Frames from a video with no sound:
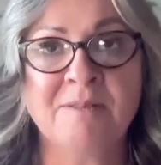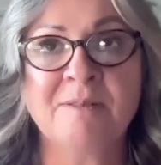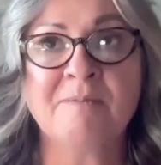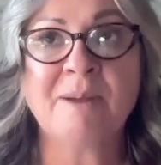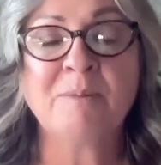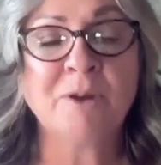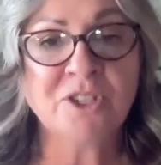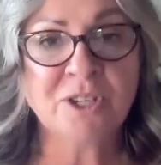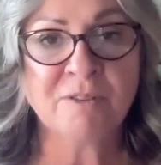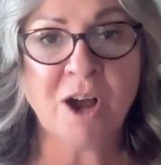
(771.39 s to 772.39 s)
the
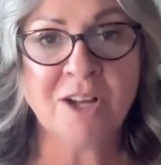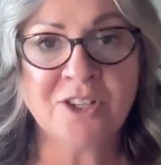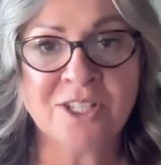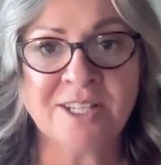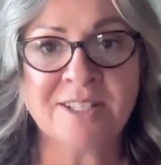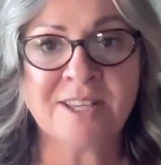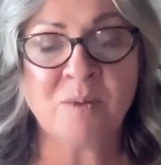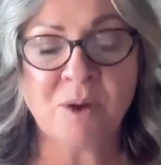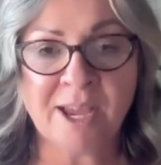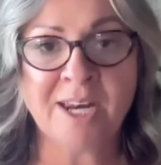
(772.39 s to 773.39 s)
vibration of consciousness I
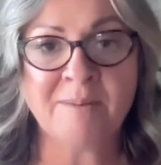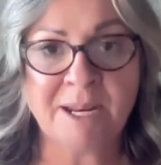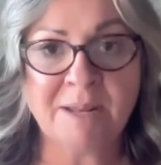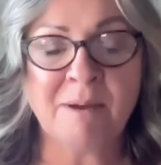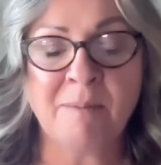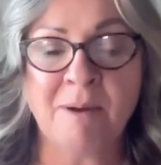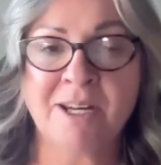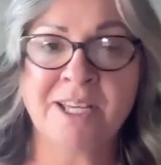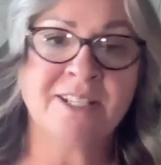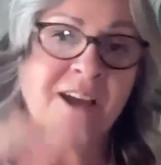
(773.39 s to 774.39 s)
want animating my
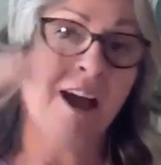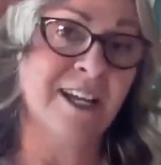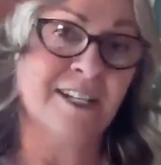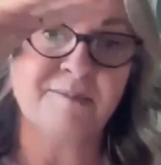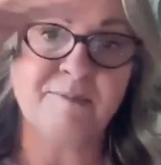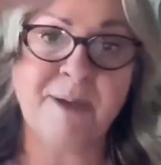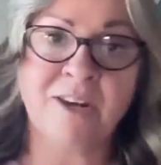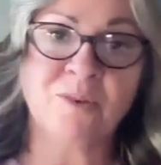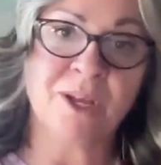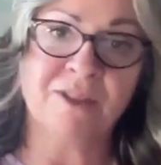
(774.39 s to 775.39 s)
body is the highest
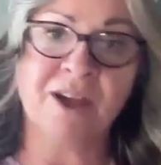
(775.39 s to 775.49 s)
bandwidth,